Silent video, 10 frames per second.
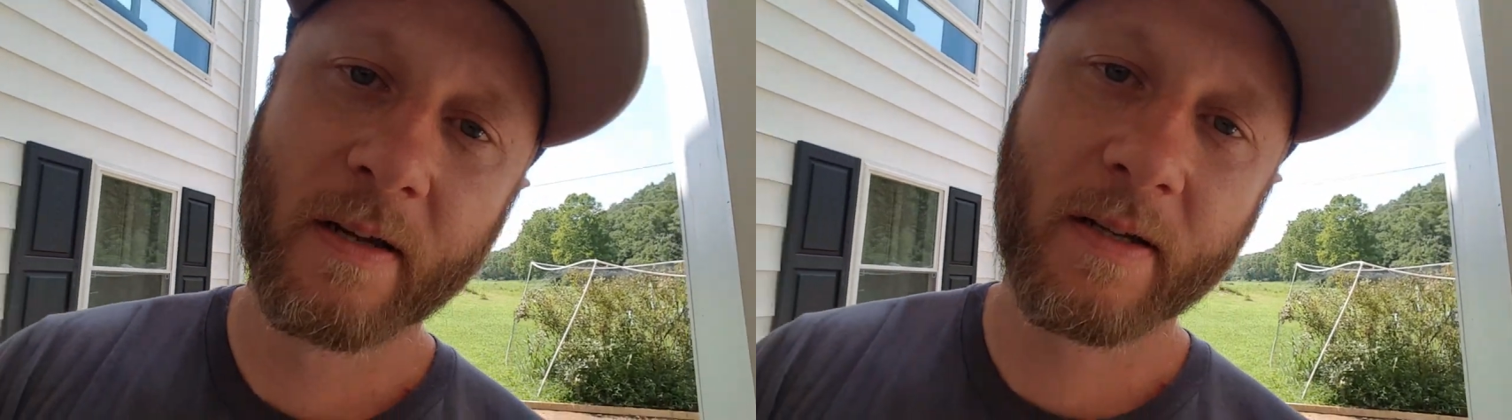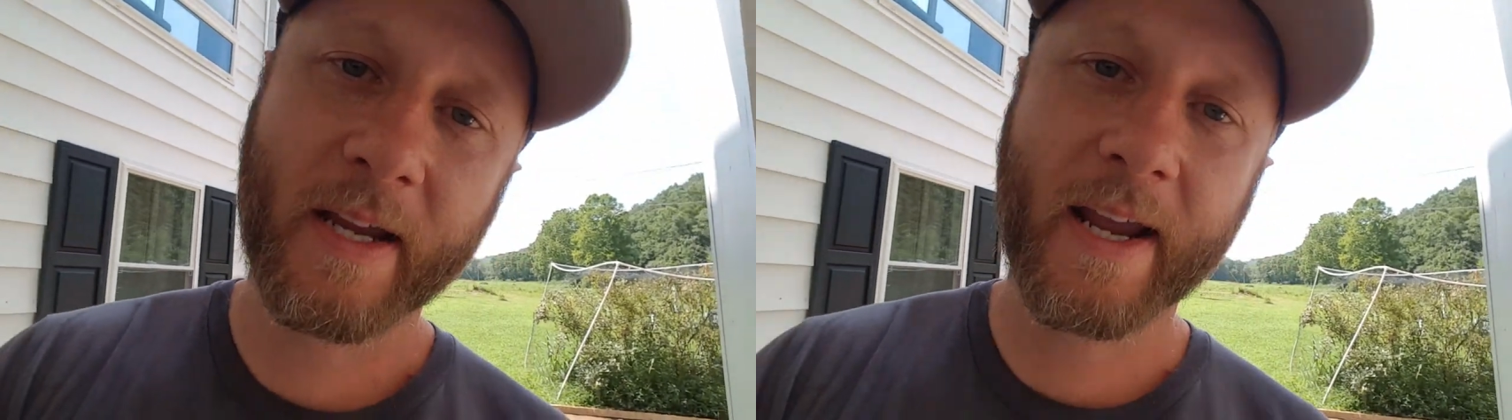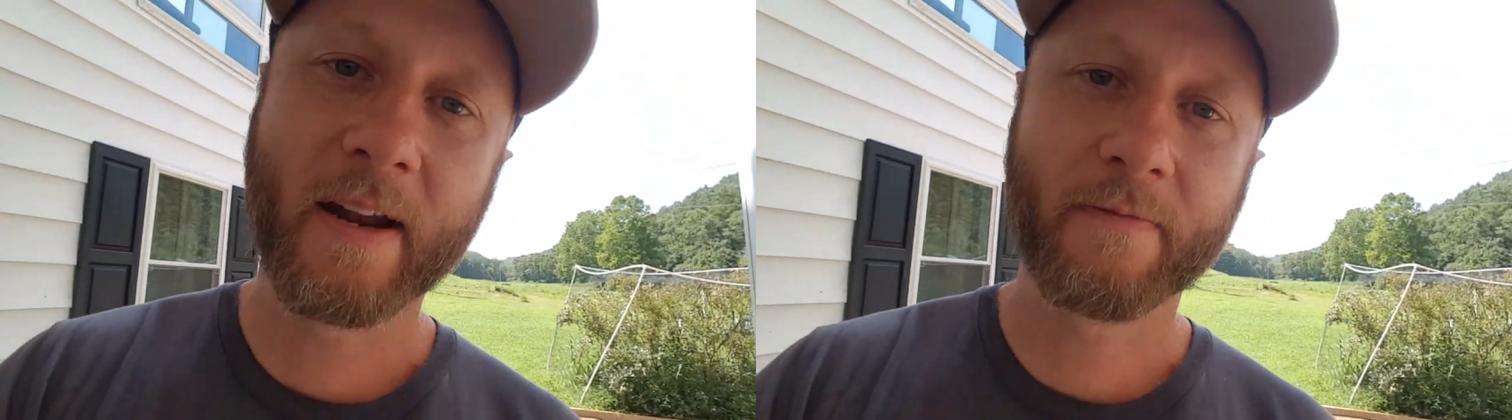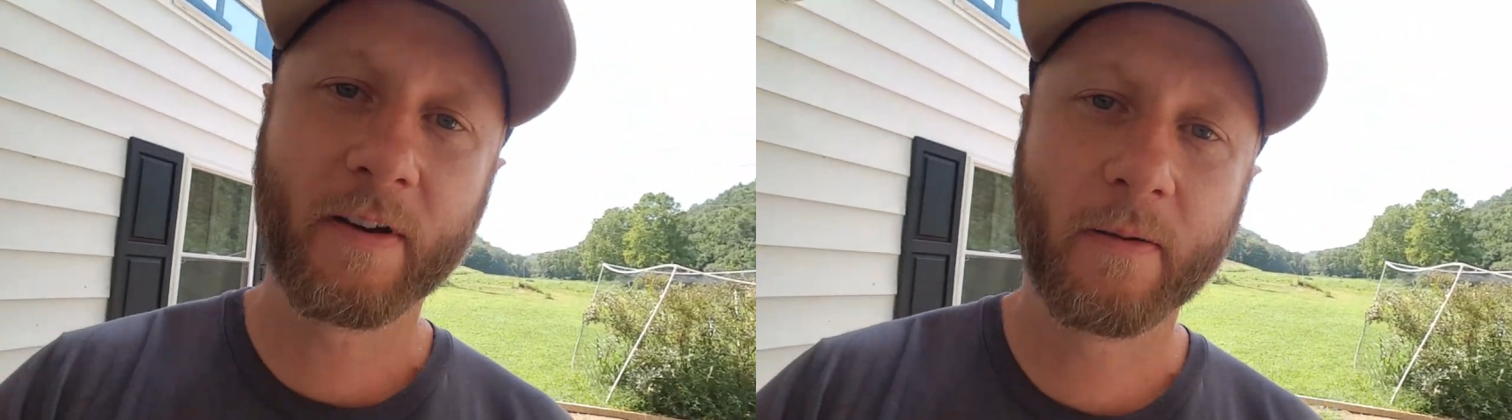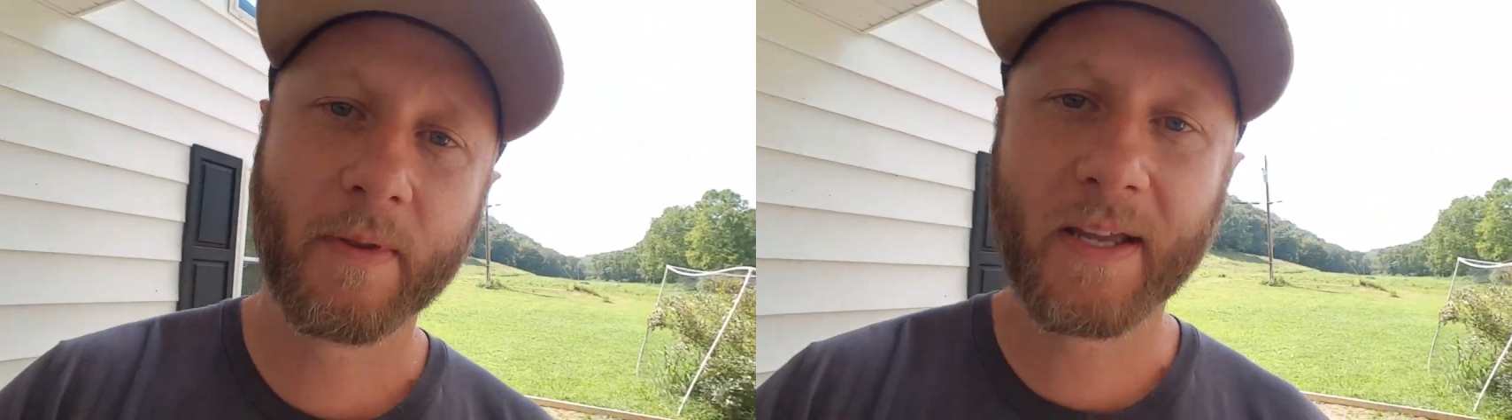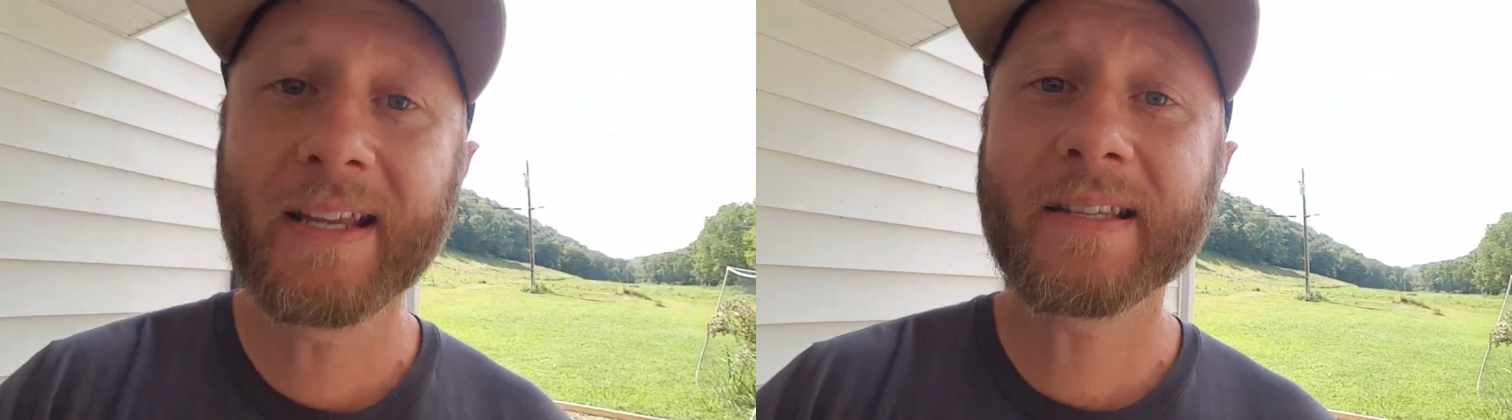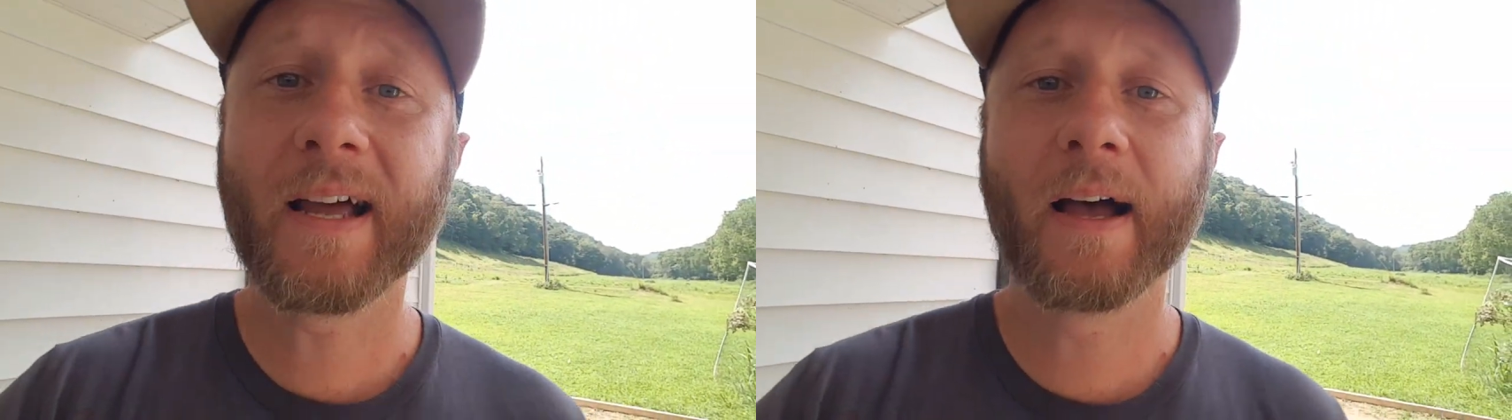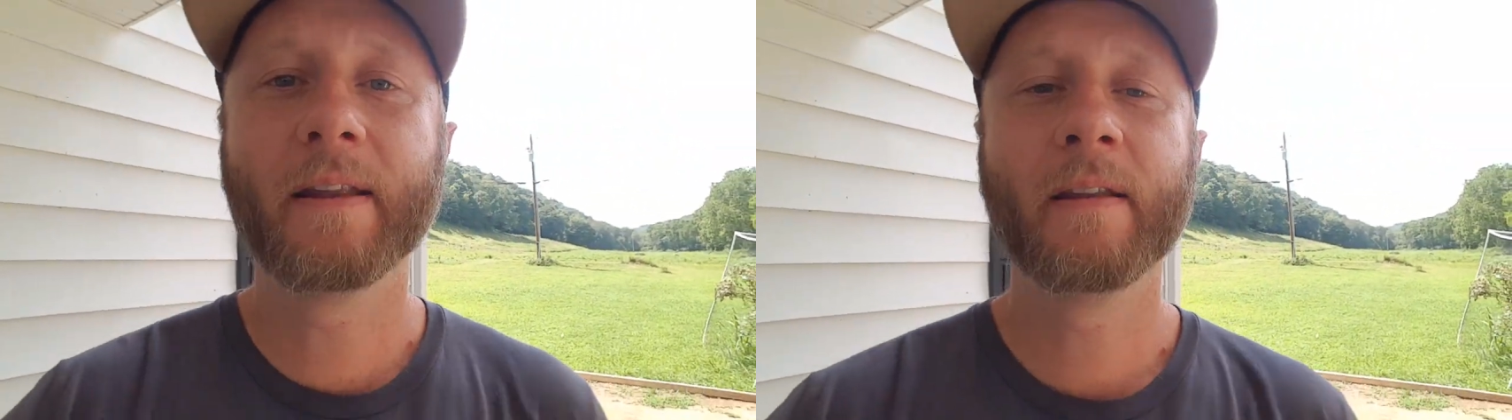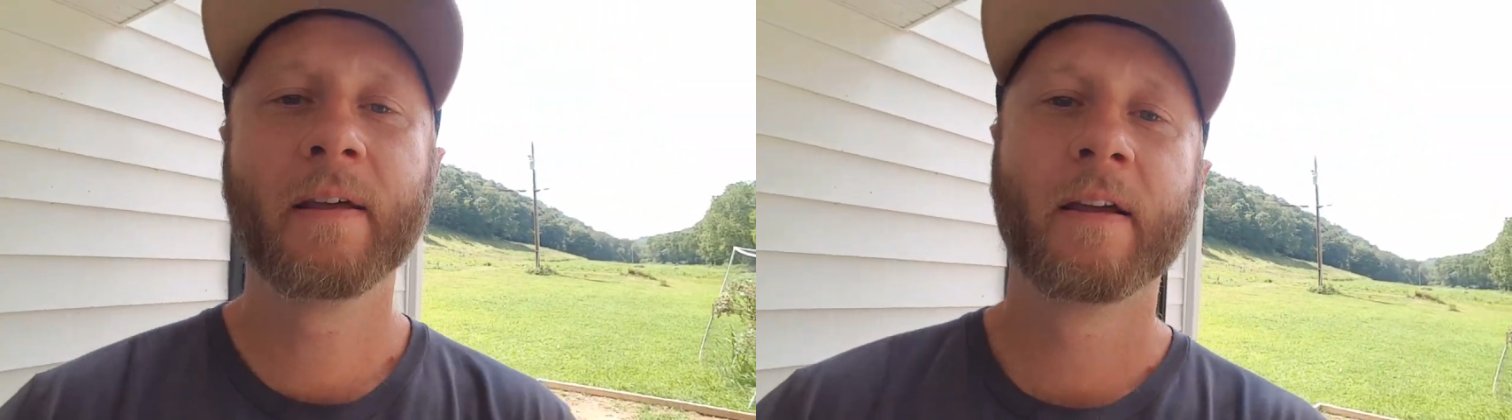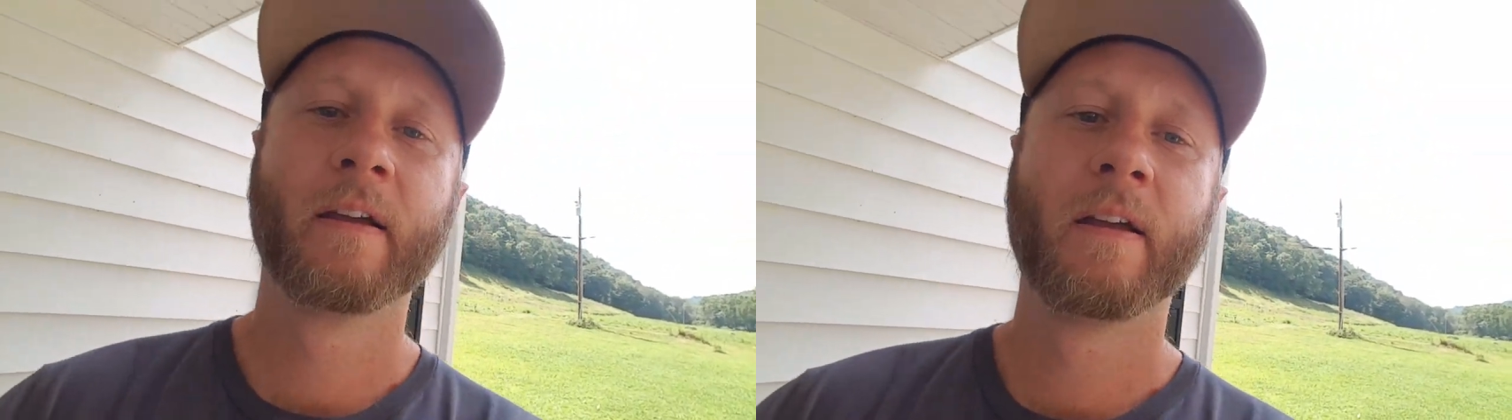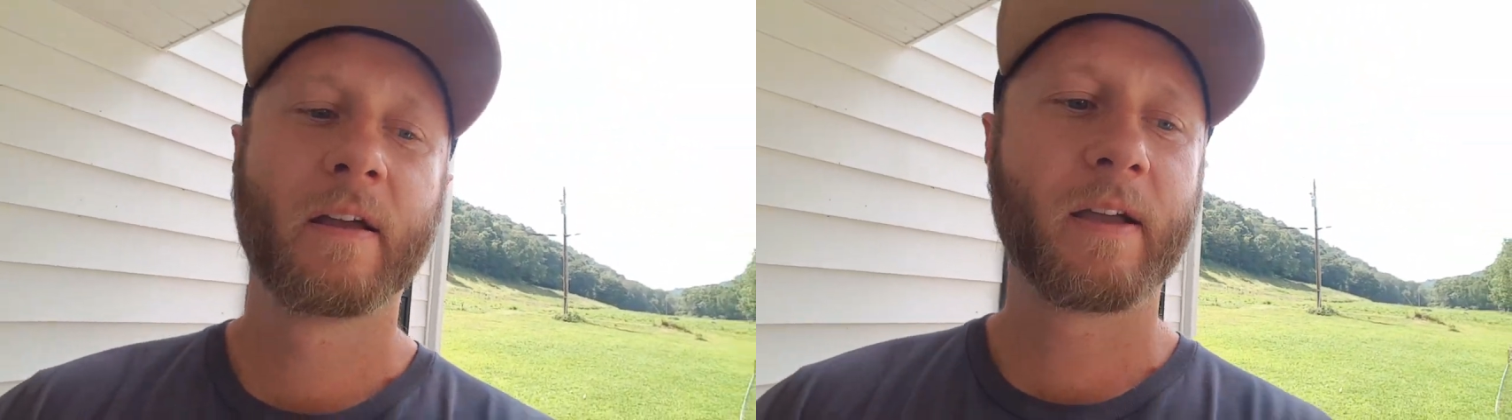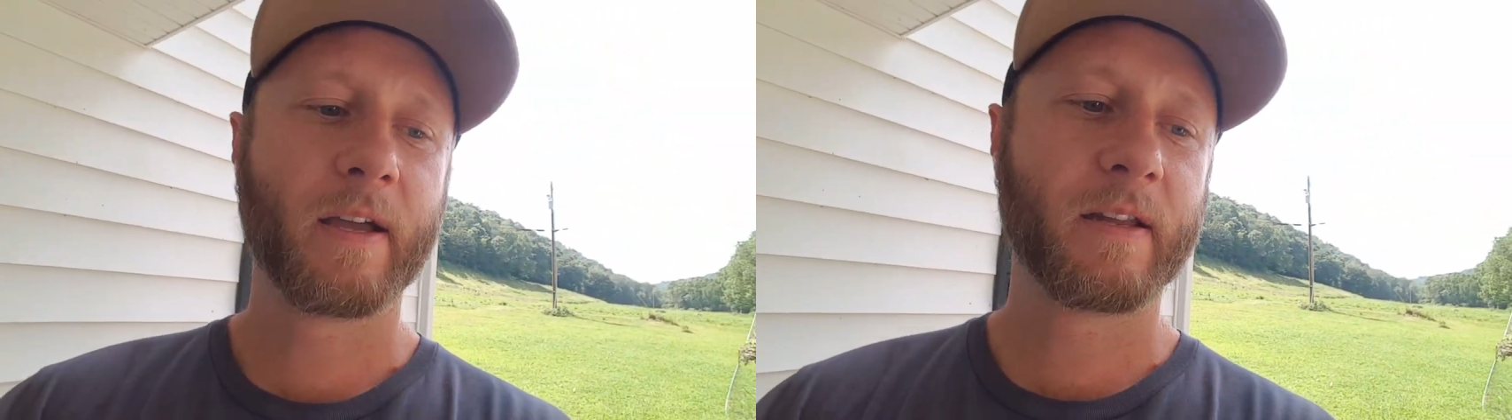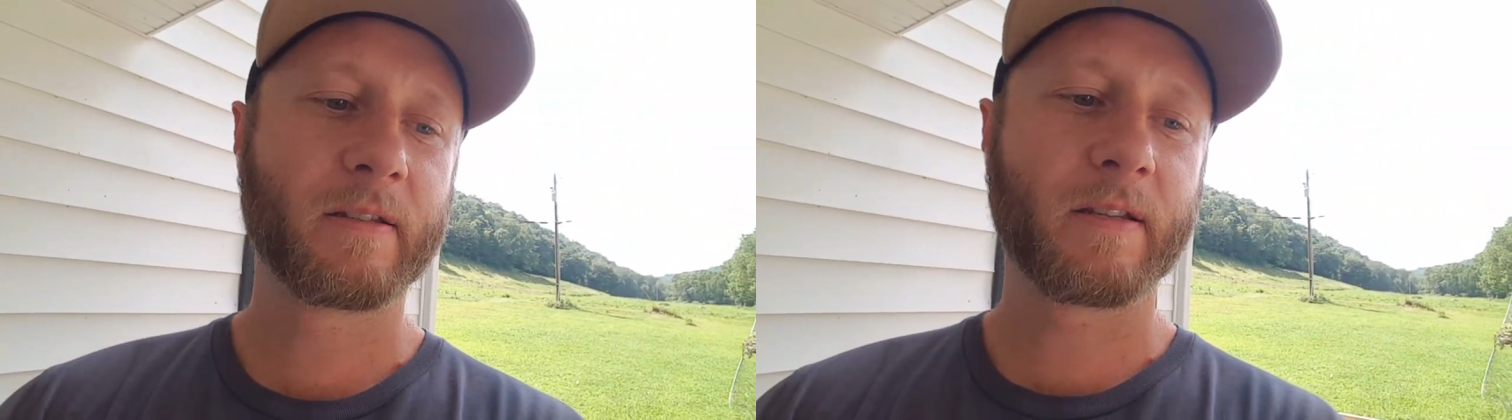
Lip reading: to eat it from the inside. And